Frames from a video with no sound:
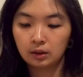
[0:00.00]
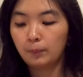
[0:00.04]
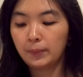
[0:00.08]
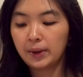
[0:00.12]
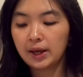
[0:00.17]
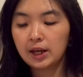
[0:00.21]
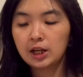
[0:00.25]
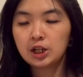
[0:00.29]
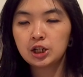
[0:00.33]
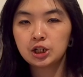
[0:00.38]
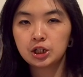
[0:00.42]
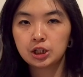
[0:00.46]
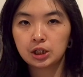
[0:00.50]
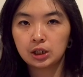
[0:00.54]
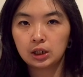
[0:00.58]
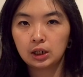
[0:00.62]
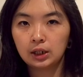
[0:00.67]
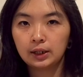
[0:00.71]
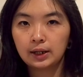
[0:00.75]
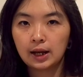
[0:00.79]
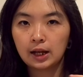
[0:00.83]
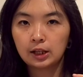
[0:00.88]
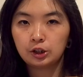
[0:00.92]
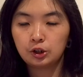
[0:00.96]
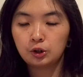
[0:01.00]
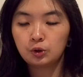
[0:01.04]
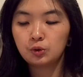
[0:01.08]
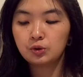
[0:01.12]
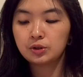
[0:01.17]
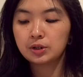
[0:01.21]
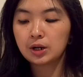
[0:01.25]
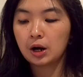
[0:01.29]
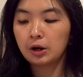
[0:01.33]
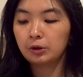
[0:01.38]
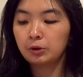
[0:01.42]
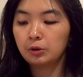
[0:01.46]
Make sure that you
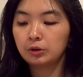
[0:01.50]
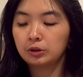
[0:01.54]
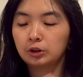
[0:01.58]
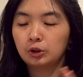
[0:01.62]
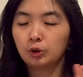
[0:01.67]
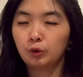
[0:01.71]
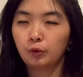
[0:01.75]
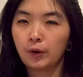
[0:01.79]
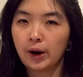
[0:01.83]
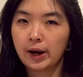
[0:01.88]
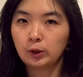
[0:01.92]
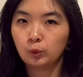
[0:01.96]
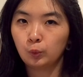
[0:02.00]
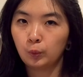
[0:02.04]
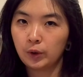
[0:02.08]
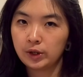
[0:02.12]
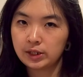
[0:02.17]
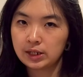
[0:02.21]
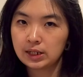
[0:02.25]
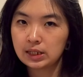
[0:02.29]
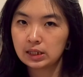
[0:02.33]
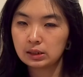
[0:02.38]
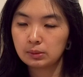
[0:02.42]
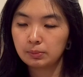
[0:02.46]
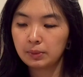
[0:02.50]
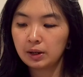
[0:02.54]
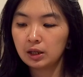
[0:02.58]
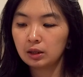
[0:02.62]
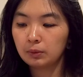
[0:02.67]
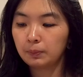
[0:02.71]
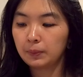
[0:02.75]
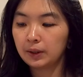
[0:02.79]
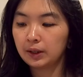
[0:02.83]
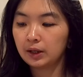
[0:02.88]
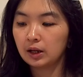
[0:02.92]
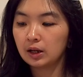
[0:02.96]
download the right
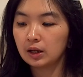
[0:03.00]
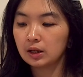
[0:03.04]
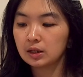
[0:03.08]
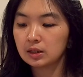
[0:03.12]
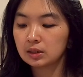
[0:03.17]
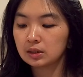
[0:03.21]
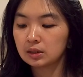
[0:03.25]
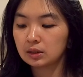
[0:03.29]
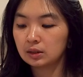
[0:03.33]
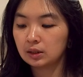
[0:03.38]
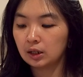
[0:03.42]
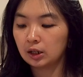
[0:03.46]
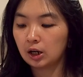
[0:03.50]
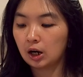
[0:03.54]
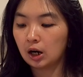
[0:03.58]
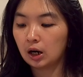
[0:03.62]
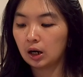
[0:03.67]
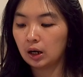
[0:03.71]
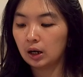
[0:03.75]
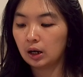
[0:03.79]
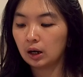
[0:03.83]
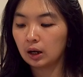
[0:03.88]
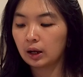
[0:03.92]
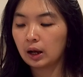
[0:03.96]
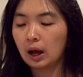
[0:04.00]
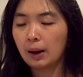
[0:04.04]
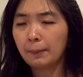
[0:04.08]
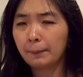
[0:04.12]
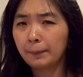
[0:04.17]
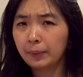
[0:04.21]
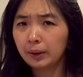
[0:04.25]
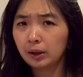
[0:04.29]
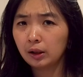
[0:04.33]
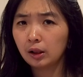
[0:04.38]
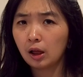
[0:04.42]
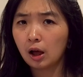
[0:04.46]
Widgetsmith because there are a
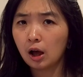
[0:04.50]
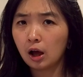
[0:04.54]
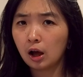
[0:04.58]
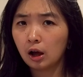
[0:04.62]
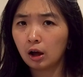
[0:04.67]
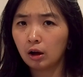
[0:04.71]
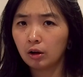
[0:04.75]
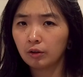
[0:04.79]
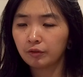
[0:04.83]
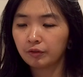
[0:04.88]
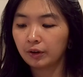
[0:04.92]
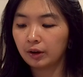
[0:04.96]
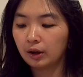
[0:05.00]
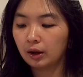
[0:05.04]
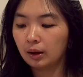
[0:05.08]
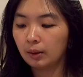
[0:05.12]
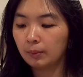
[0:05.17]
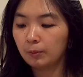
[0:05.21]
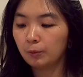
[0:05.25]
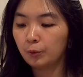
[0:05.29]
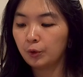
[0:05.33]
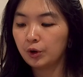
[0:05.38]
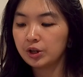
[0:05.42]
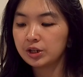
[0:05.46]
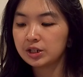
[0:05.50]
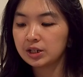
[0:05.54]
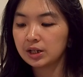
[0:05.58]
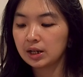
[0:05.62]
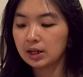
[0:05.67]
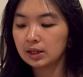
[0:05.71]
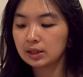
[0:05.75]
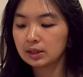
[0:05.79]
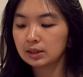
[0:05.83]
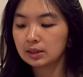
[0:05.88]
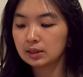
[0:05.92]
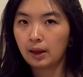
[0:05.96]
couple of
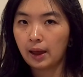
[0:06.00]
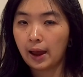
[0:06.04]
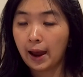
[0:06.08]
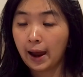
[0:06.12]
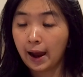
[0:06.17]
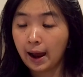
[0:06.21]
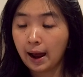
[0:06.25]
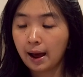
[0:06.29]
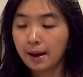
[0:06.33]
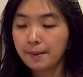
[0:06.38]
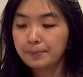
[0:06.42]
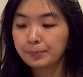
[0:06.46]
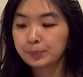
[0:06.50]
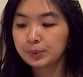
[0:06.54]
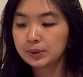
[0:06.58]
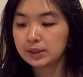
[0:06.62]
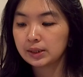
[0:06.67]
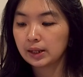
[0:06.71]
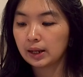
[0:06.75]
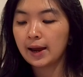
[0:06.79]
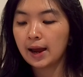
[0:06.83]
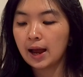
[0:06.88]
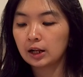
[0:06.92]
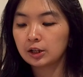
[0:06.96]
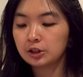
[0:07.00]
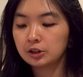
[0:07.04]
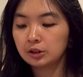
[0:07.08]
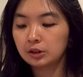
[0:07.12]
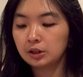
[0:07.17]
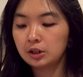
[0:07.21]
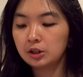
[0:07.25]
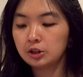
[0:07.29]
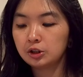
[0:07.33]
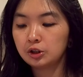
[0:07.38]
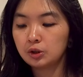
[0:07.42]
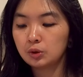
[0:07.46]
widgets apps
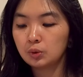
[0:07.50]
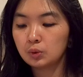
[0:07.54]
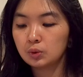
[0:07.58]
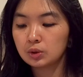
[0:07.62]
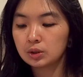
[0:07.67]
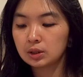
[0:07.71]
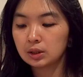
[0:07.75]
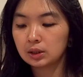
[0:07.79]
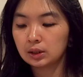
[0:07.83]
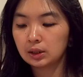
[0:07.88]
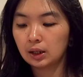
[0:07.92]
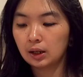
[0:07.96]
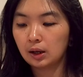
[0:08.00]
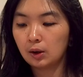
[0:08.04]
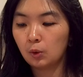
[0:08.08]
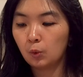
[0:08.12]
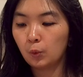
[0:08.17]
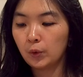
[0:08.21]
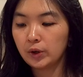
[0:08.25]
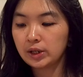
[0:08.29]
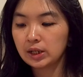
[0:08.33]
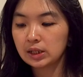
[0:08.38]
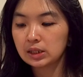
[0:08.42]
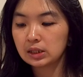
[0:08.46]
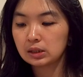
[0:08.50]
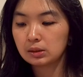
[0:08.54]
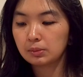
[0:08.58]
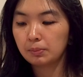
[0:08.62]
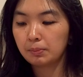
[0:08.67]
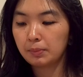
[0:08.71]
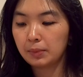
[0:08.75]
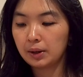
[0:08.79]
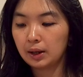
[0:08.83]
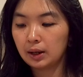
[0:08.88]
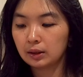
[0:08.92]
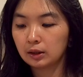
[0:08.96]
actually use the
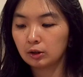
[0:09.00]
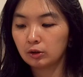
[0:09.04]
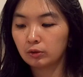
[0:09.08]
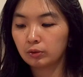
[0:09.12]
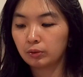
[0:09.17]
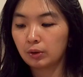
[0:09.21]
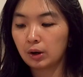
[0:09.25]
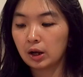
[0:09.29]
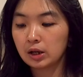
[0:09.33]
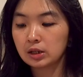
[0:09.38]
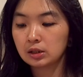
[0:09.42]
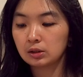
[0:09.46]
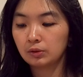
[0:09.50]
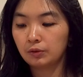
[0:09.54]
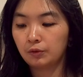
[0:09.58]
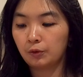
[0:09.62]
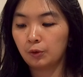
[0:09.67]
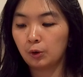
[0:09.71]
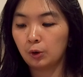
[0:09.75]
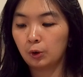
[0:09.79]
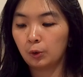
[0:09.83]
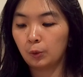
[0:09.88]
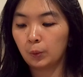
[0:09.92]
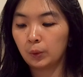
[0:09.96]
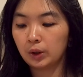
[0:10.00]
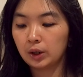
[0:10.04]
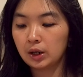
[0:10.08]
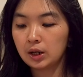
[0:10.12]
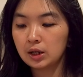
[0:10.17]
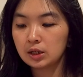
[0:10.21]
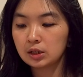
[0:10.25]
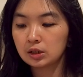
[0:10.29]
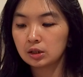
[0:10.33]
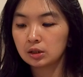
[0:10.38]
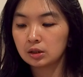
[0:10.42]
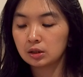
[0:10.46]
Widgetsmith cross
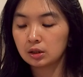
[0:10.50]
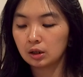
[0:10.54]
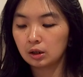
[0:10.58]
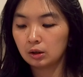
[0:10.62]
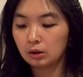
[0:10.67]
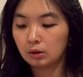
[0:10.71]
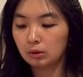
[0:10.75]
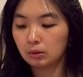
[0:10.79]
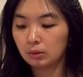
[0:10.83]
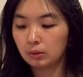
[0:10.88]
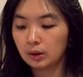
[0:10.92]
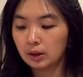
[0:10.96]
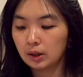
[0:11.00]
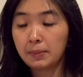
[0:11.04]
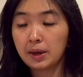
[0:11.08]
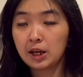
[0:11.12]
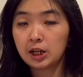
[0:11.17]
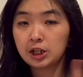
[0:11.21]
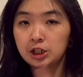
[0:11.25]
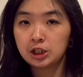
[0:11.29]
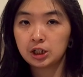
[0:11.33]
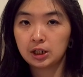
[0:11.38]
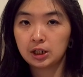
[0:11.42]
forward, so make sure